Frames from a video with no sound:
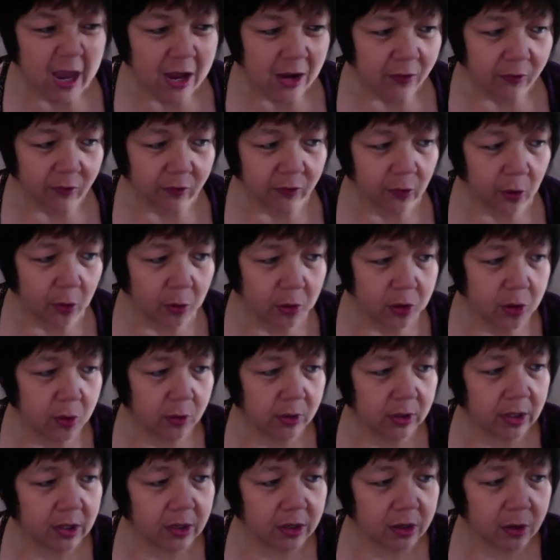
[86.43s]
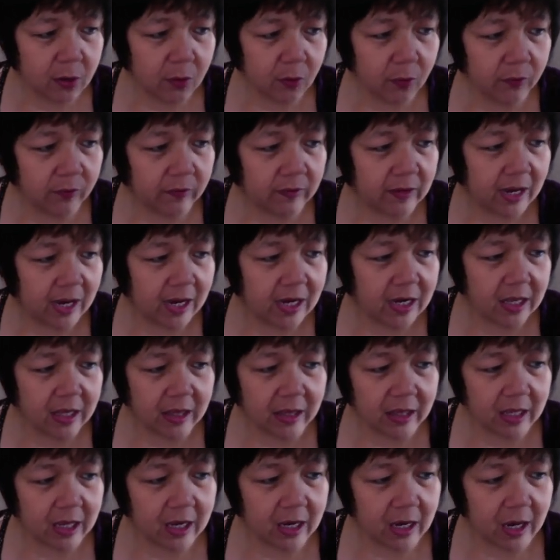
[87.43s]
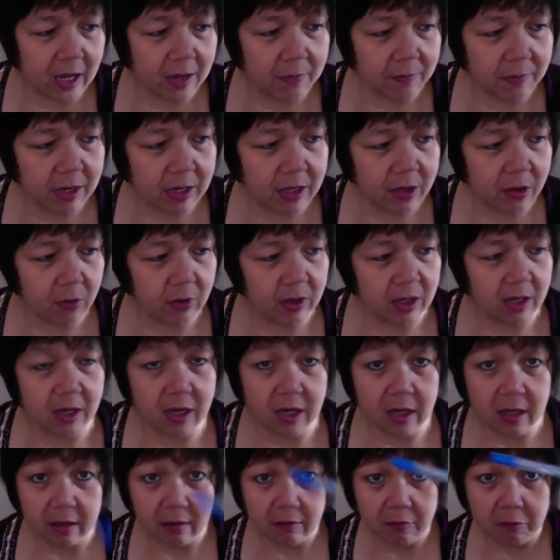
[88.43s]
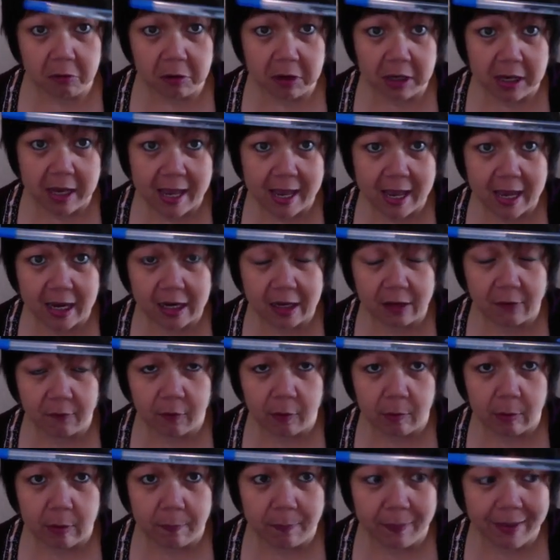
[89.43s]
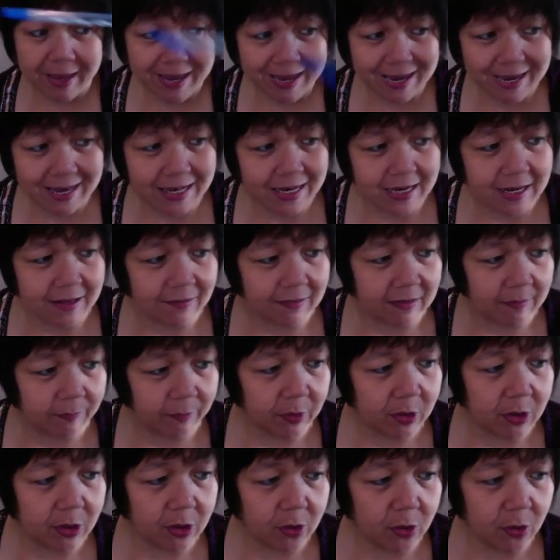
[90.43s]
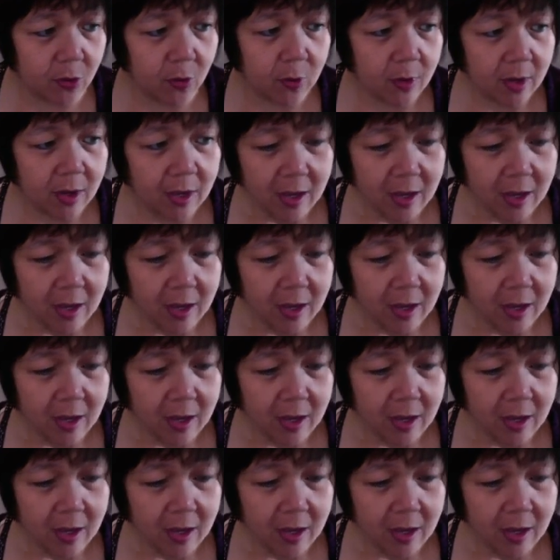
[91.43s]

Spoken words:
So you can use anything. I mean, you can hang it from a pen. It's up to you.